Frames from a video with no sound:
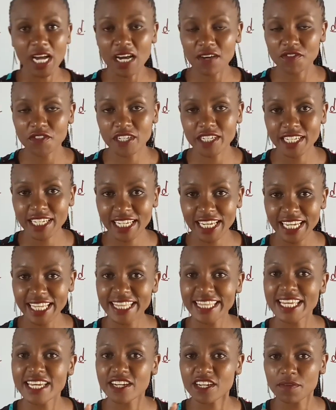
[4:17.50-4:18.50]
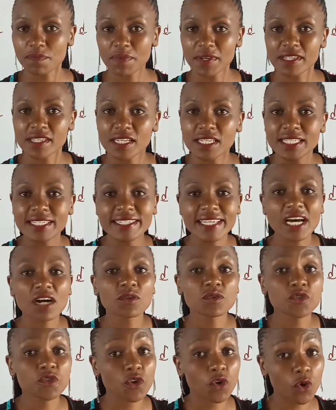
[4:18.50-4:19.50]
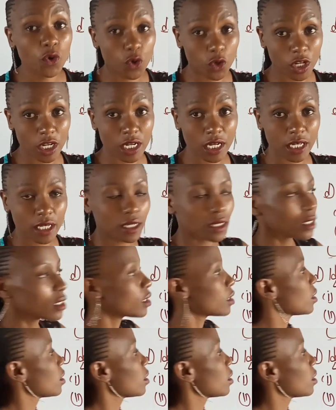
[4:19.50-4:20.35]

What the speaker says: have to underline the repeated sound only,